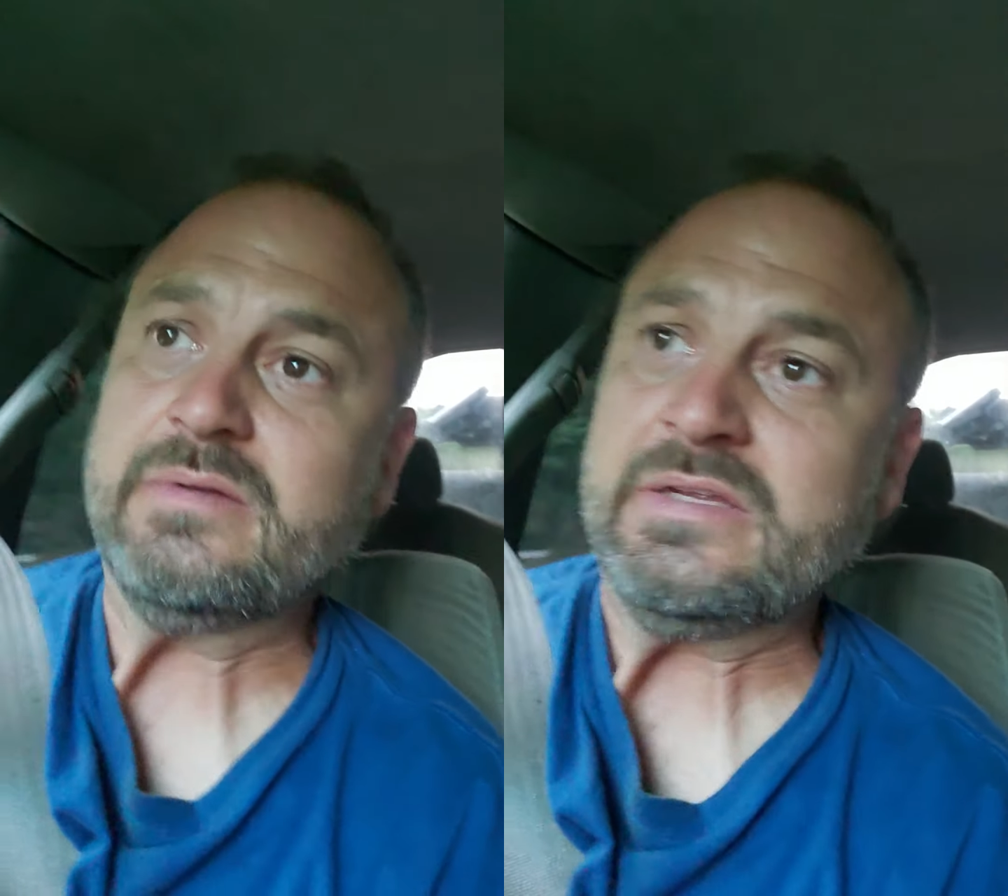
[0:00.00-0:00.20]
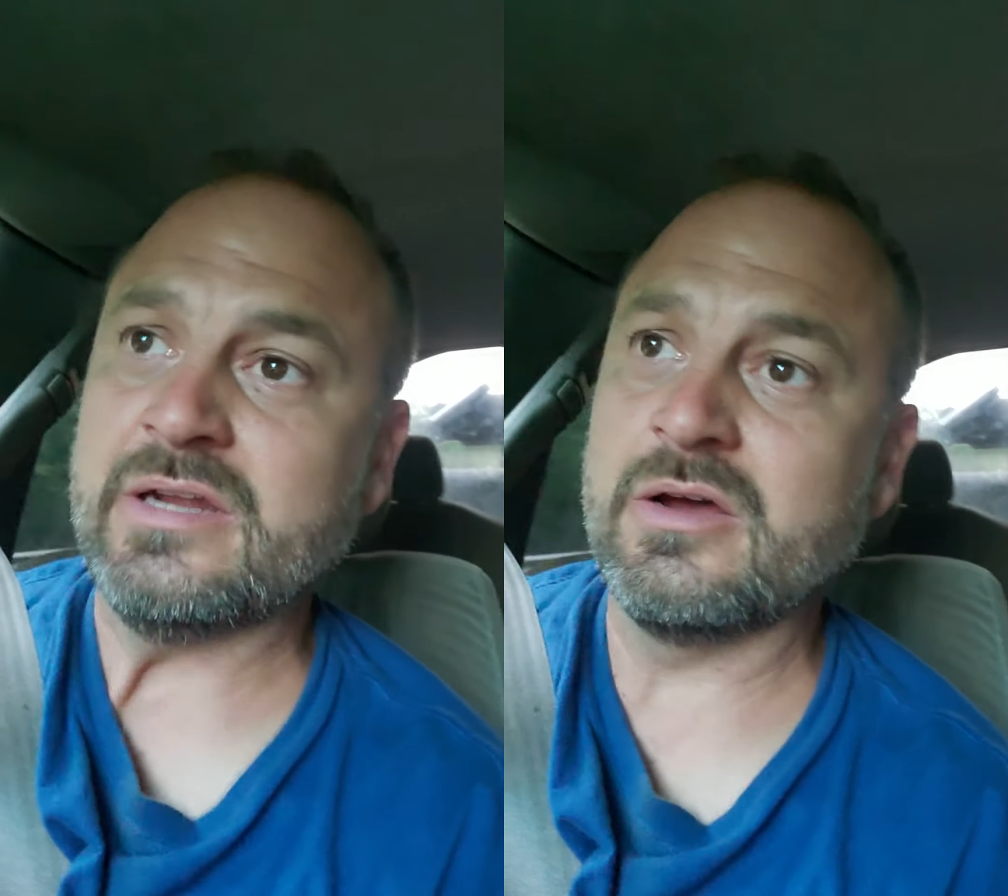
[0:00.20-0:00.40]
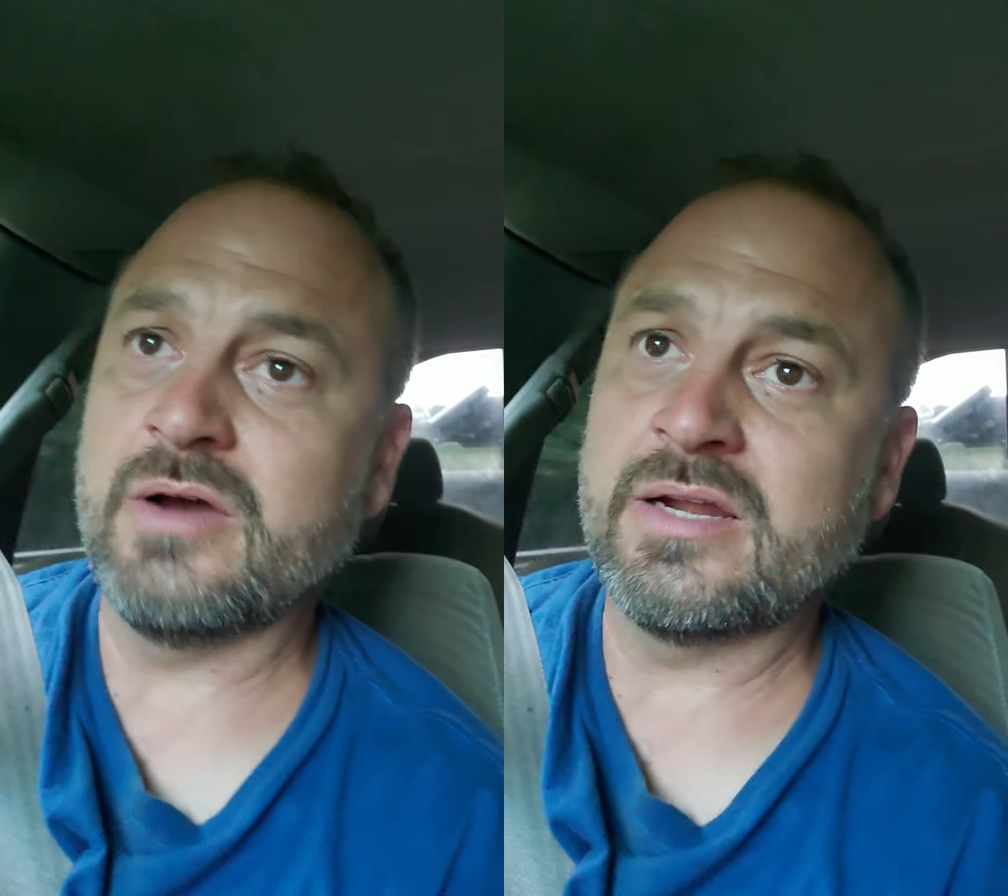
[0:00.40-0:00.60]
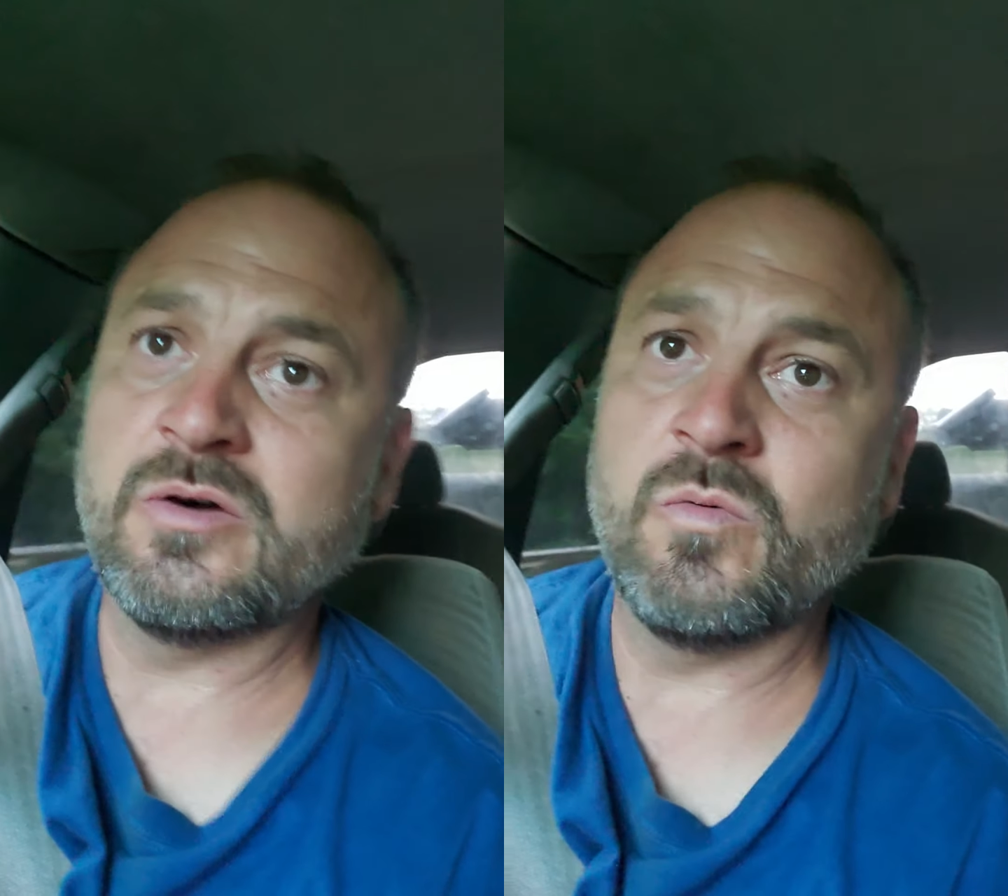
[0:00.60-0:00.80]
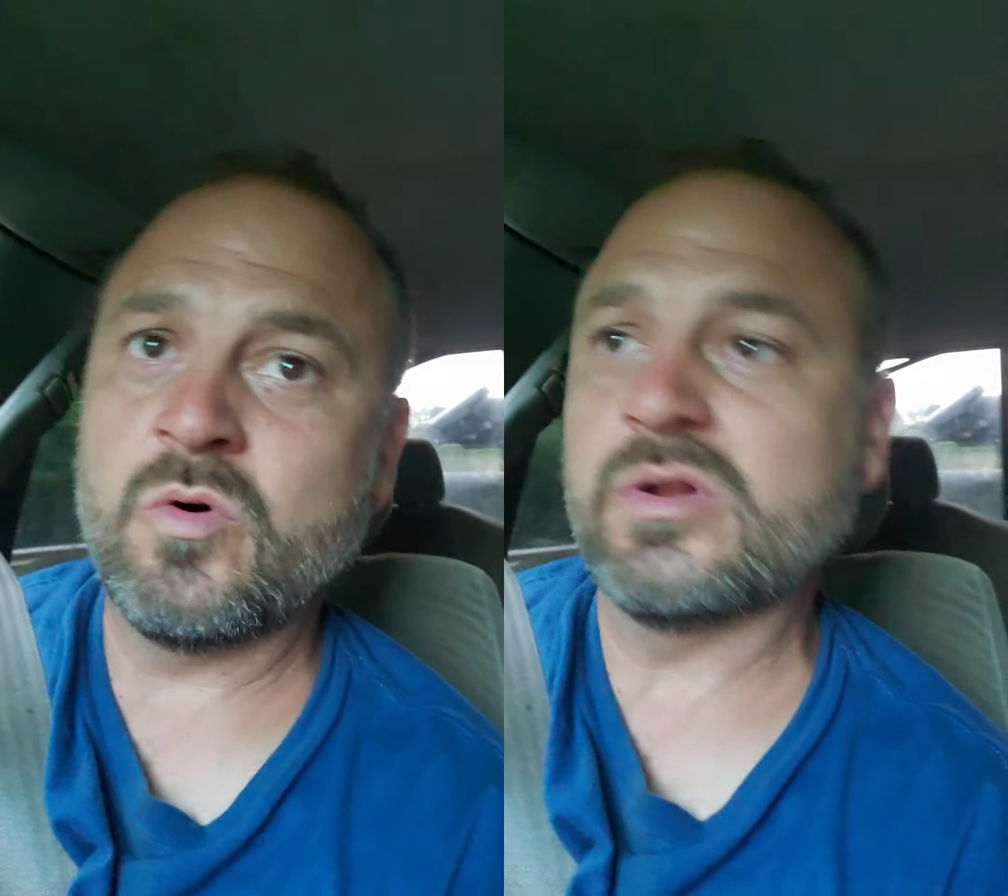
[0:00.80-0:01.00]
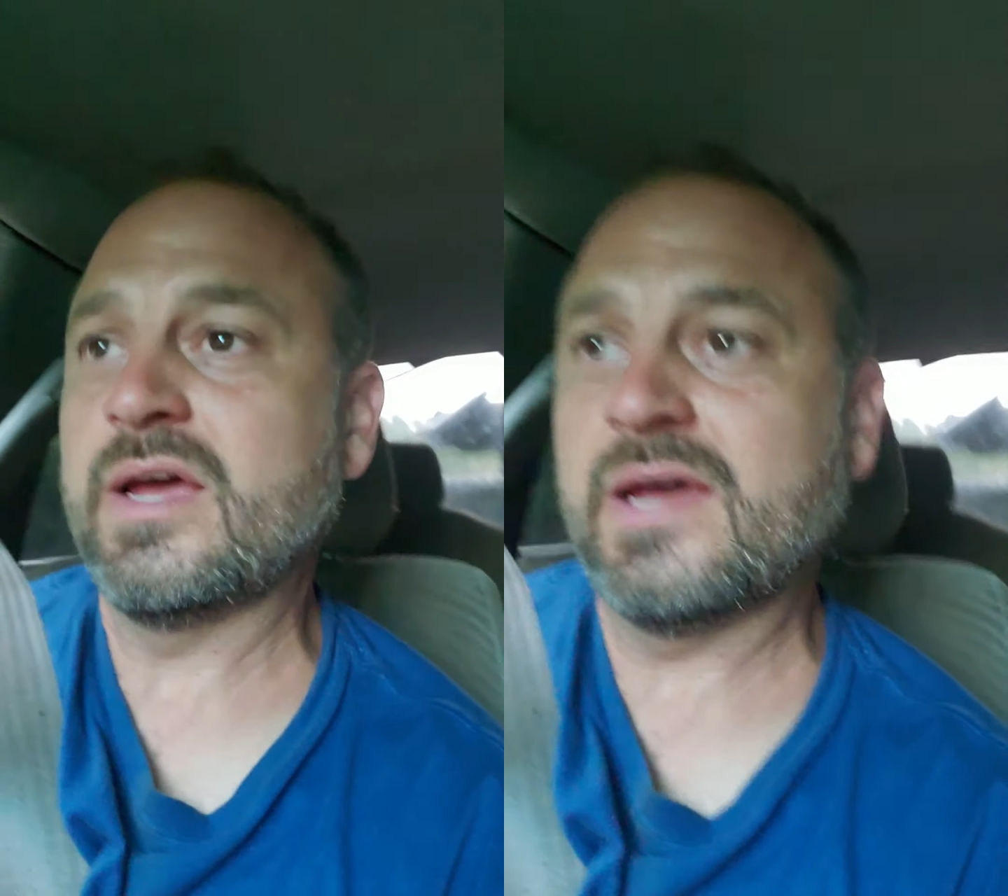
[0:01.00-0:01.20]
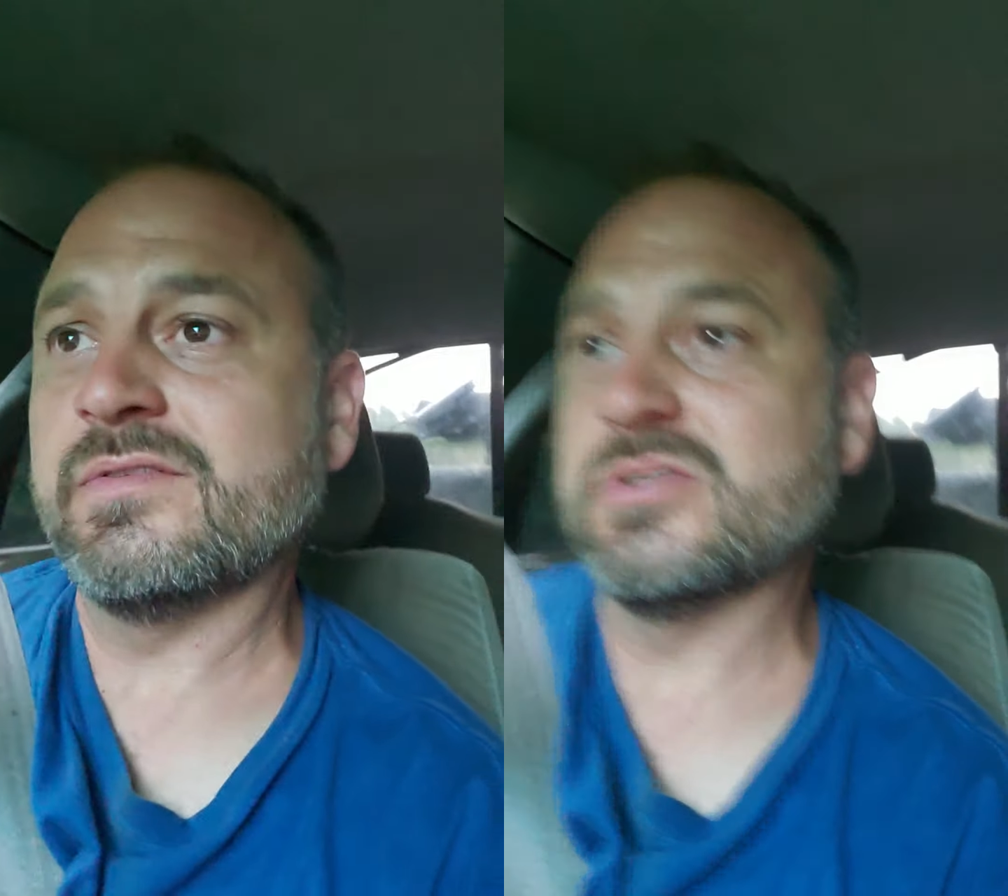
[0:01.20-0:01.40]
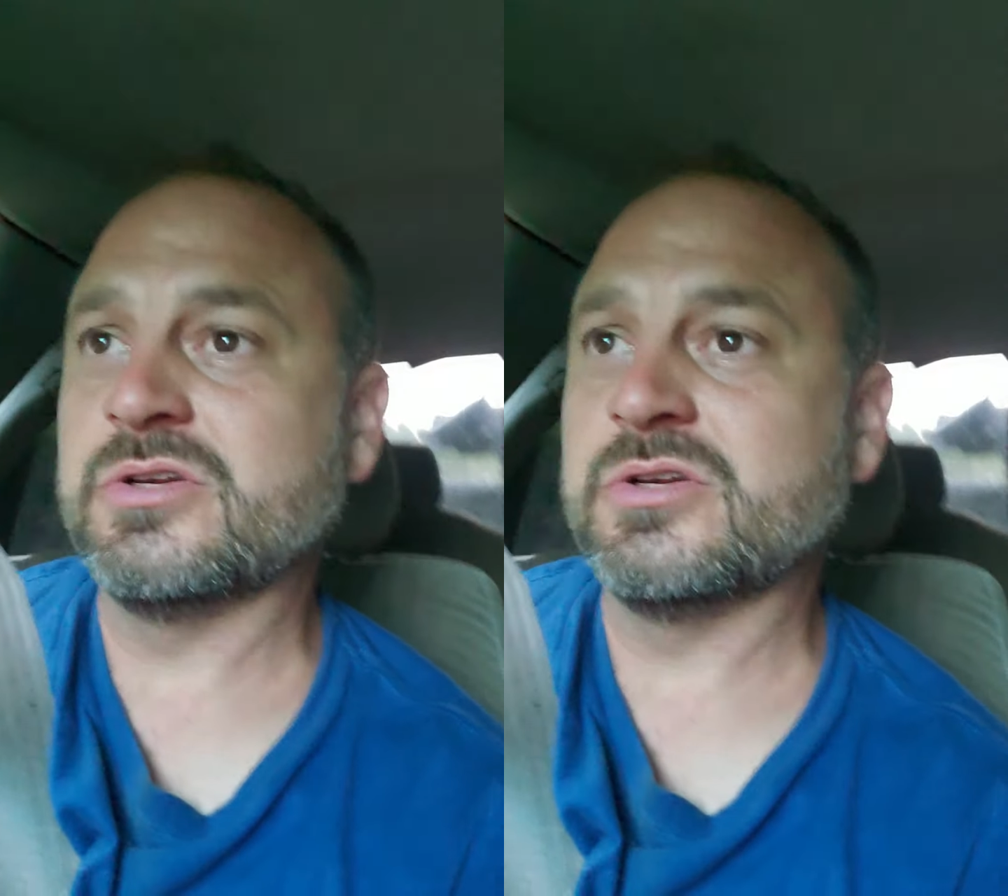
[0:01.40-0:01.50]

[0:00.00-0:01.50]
I don't want to have